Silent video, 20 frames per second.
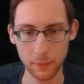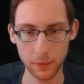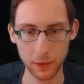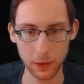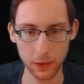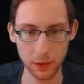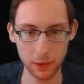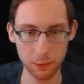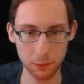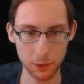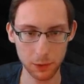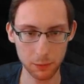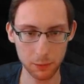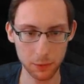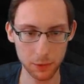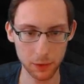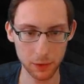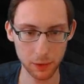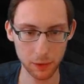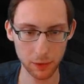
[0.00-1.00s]
I need one
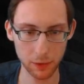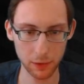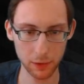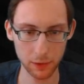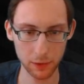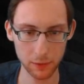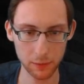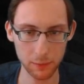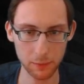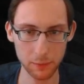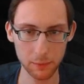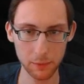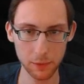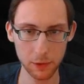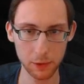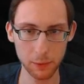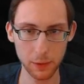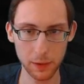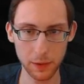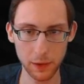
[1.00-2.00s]
more, I think.
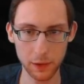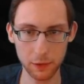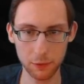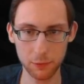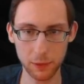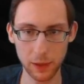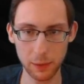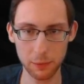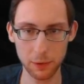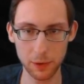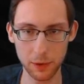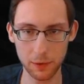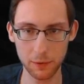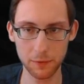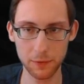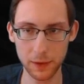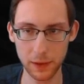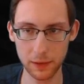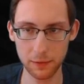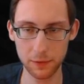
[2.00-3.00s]
No, wait, there's way more than
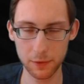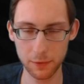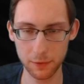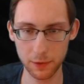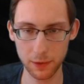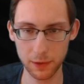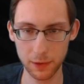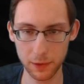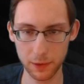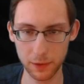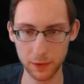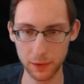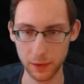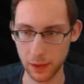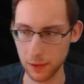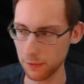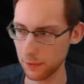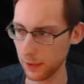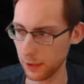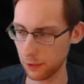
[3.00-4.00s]
five over here.
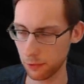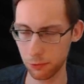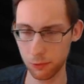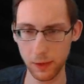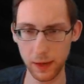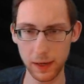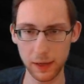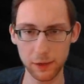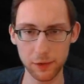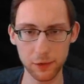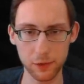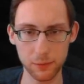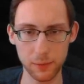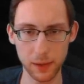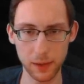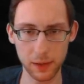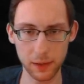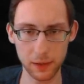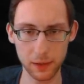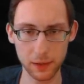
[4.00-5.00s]
I have, like, way too
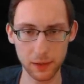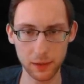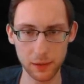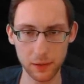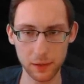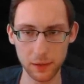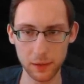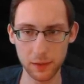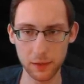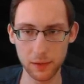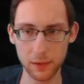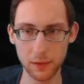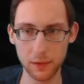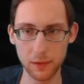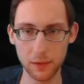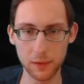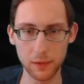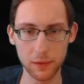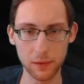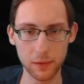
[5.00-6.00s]
many.
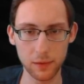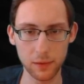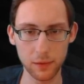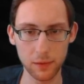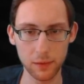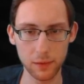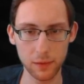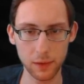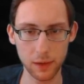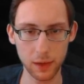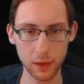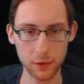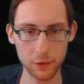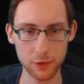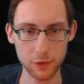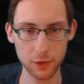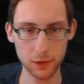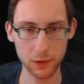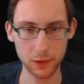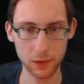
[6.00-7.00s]

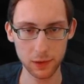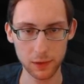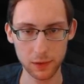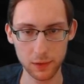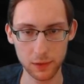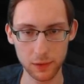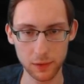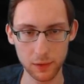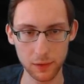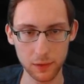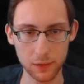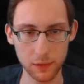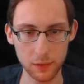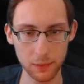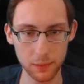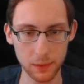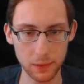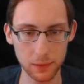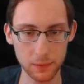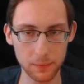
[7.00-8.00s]
Actually. Oh,
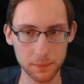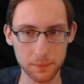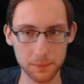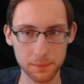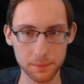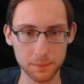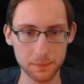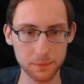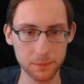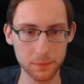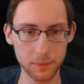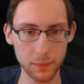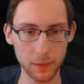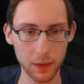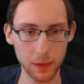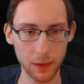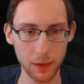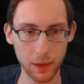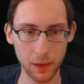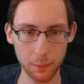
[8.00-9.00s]
well.
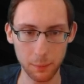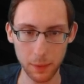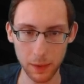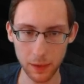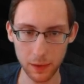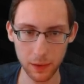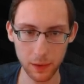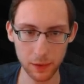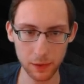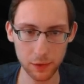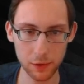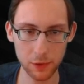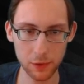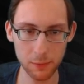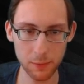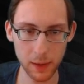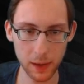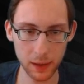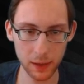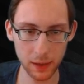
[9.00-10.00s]
Better too
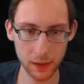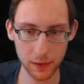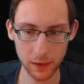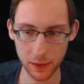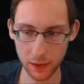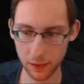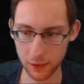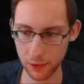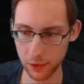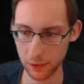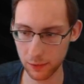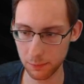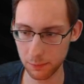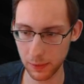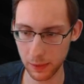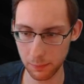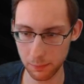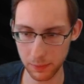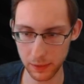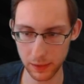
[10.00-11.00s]
many than not
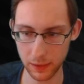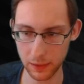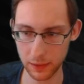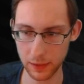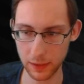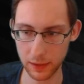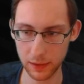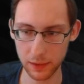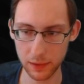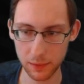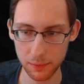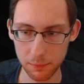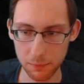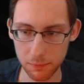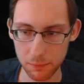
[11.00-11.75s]
them being, like,